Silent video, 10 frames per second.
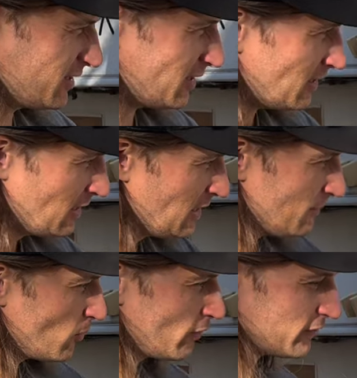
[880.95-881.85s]
a
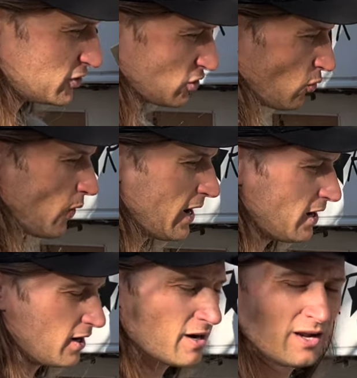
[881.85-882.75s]
more of a
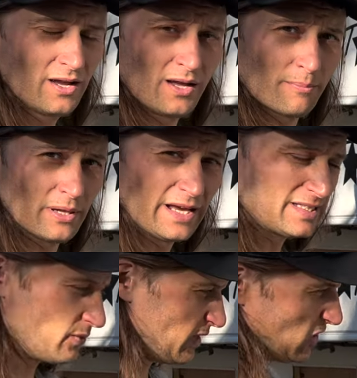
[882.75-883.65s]
square place
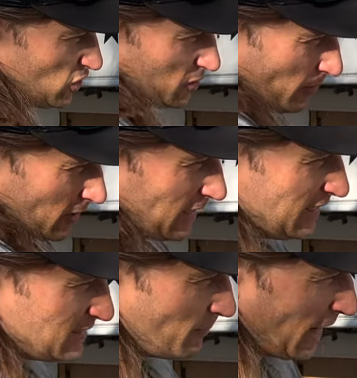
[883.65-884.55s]
that we can just put an
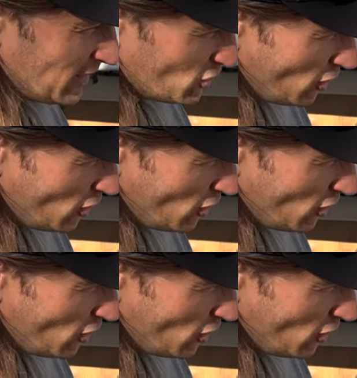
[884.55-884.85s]
easy patch